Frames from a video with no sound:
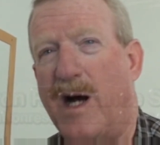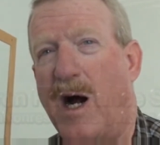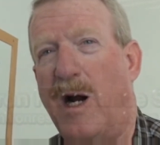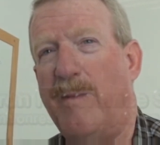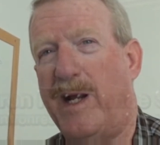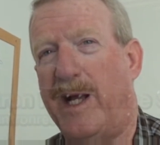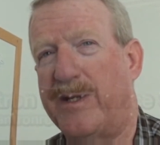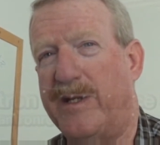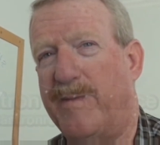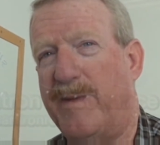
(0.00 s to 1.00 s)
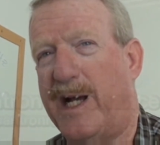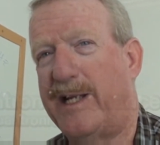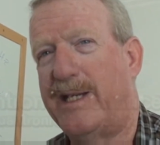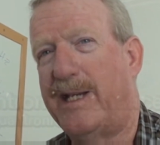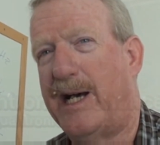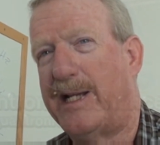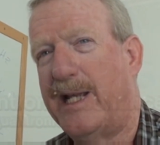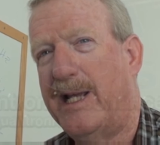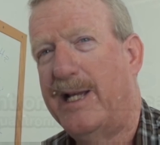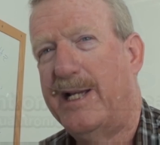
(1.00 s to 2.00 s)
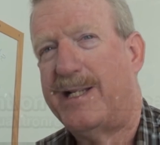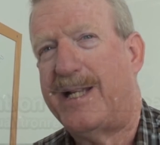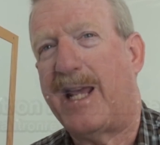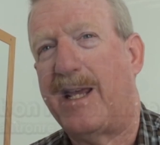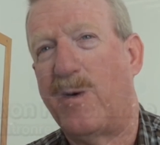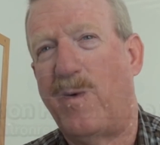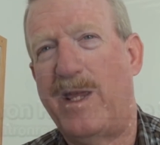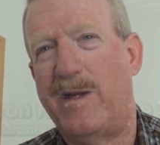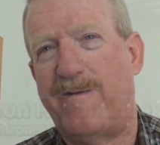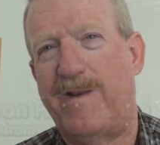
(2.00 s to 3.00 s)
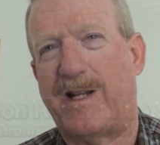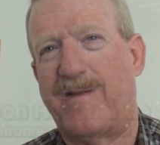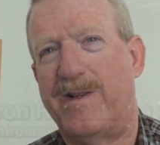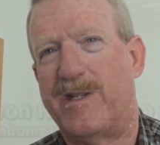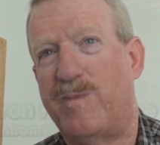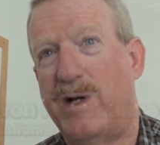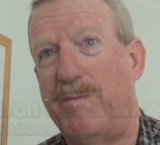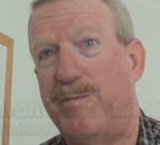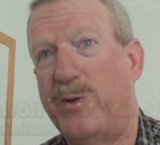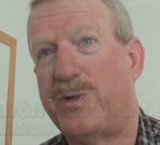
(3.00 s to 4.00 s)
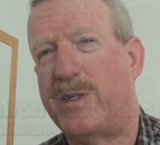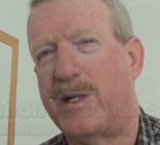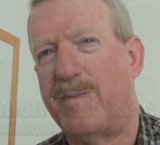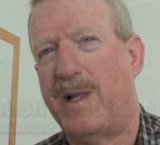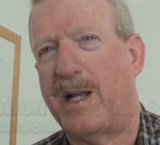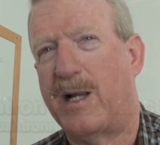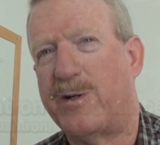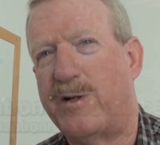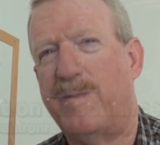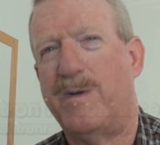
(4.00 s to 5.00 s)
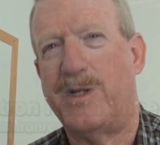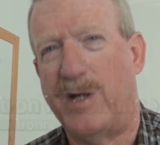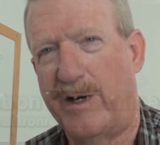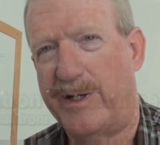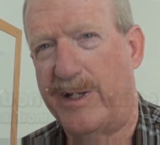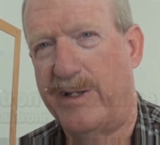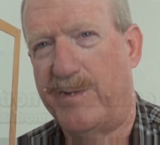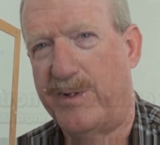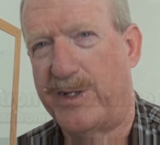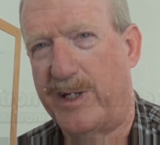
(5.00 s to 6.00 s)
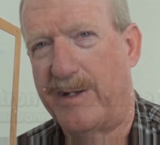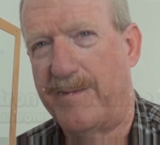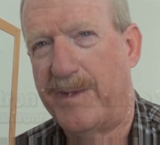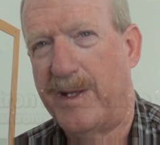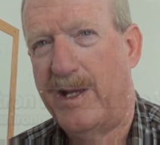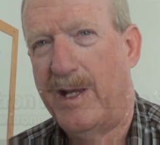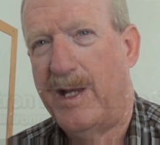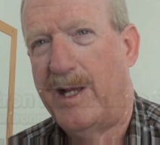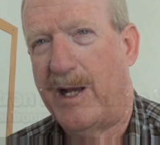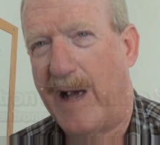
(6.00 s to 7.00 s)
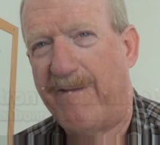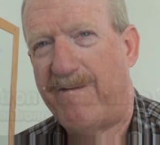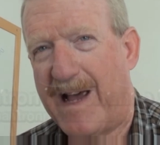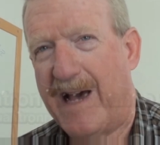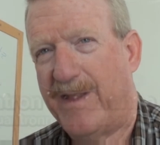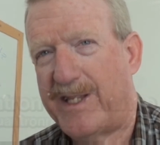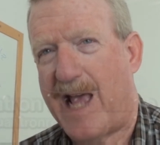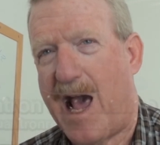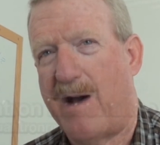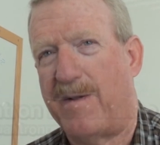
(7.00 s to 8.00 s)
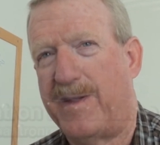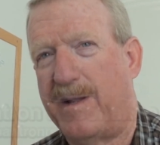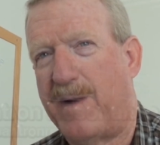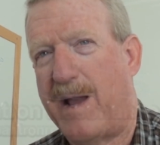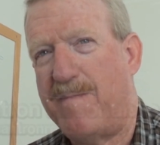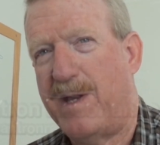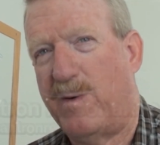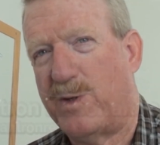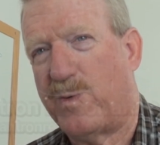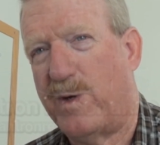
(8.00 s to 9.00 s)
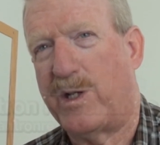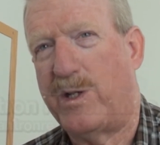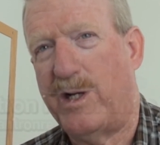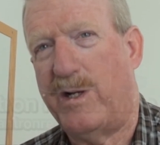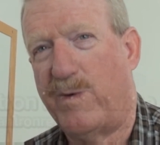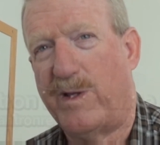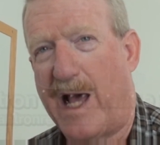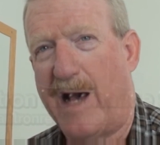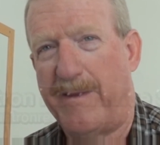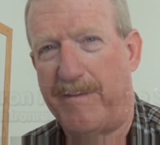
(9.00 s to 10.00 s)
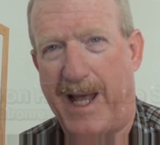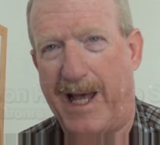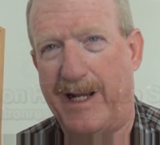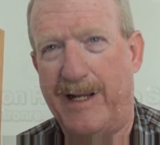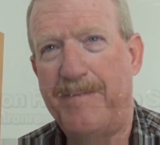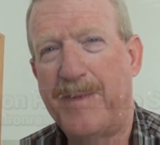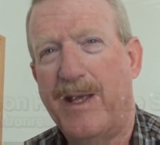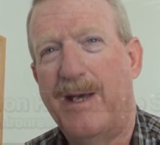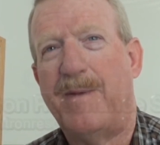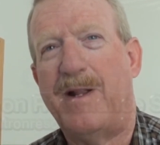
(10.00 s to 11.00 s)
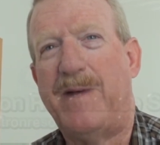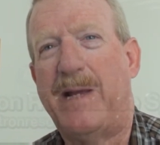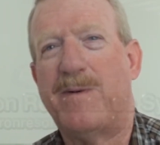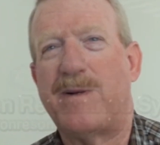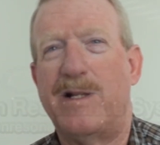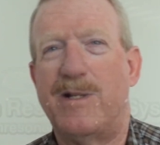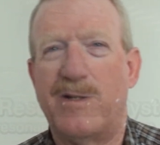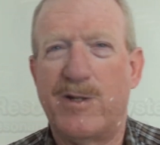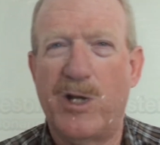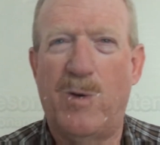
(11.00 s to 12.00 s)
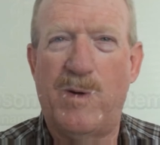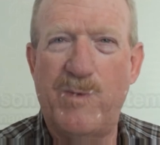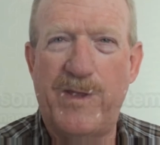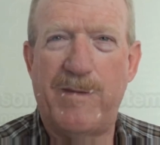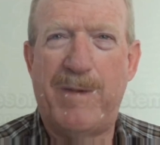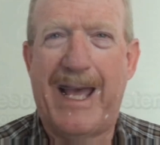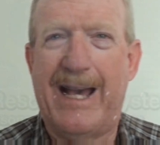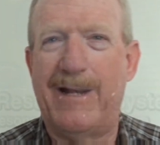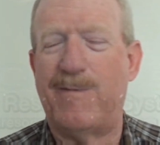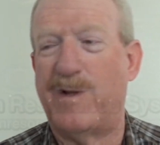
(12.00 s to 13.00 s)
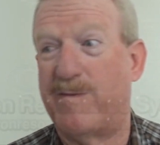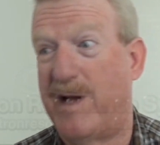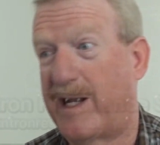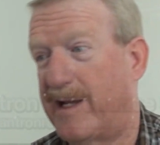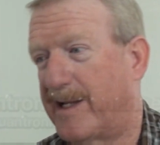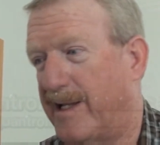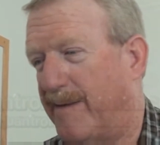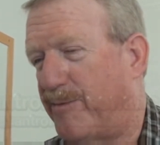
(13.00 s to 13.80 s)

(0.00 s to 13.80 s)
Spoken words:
harmonizing them, not taking away their effectiveness, but boosting them like a turbocharge on the boosting. Now I found this out, that my minerals work good without the pad, but if people can go with the pad with like a